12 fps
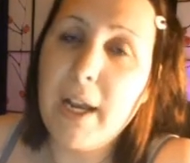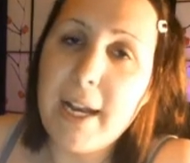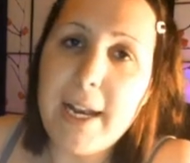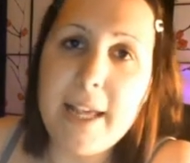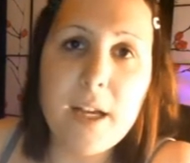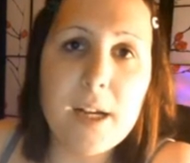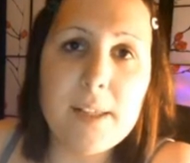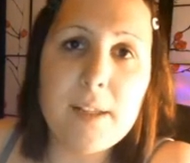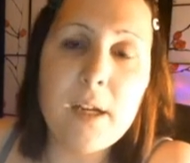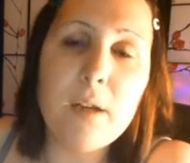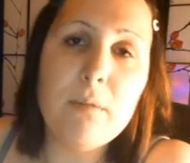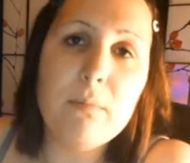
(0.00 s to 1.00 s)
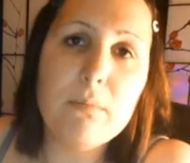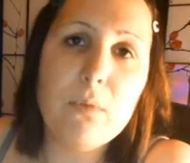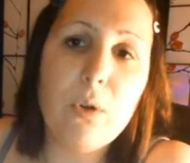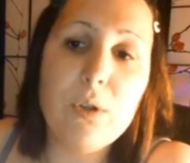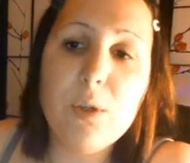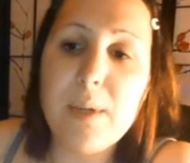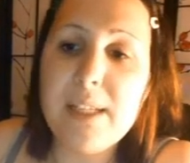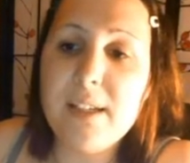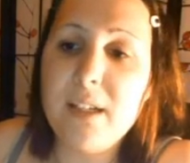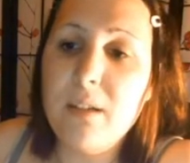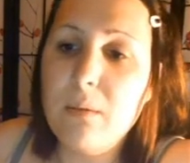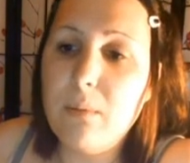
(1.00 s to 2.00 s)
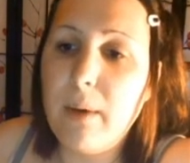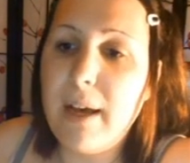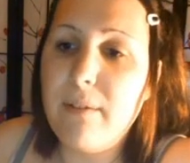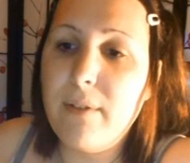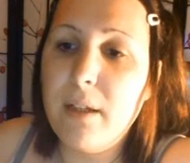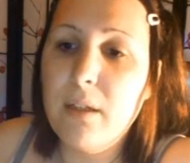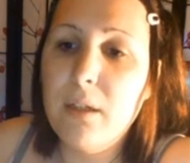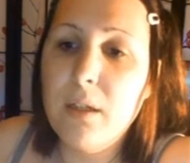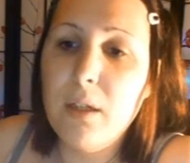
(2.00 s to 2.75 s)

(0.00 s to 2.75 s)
let you guys know or Twitter, whatever.